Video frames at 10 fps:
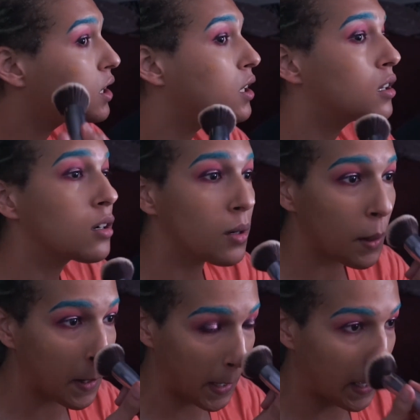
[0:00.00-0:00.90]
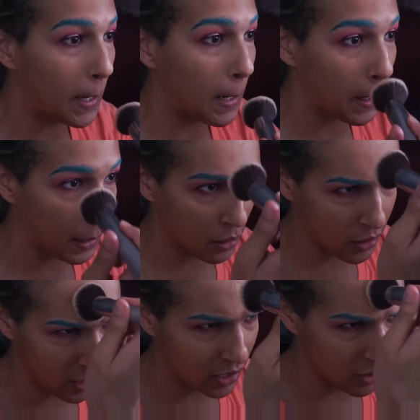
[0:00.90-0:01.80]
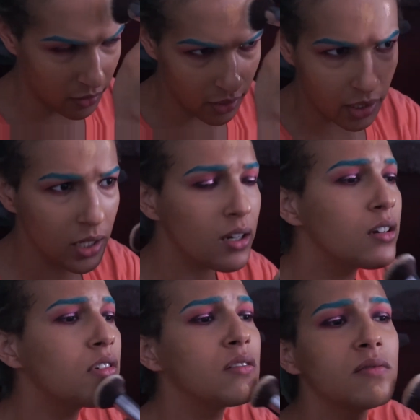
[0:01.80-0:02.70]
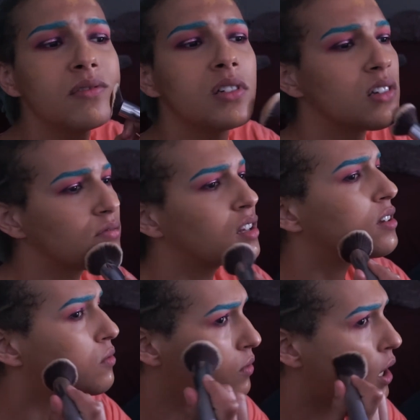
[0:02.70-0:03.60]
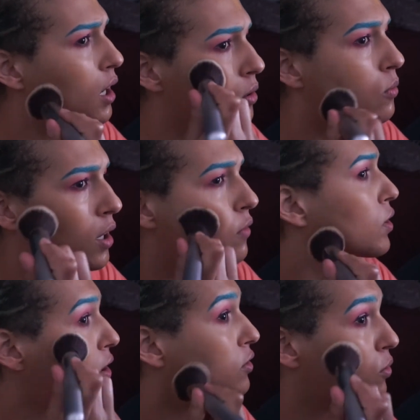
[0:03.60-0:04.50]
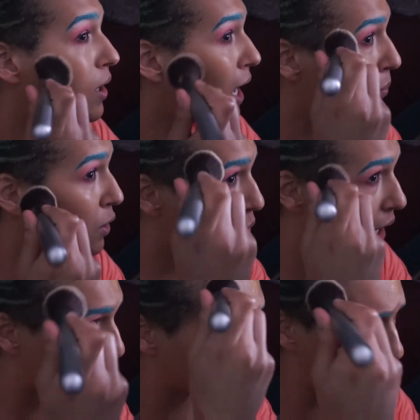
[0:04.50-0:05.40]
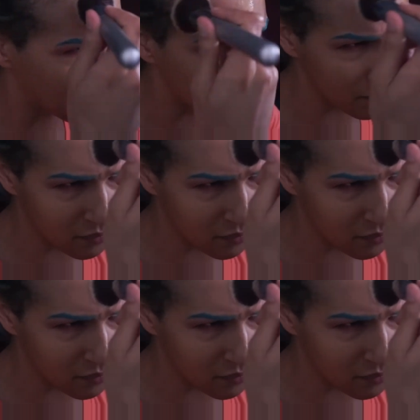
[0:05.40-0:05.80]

here, here, here, here. And then, yeah, whatever else will happen, will happen.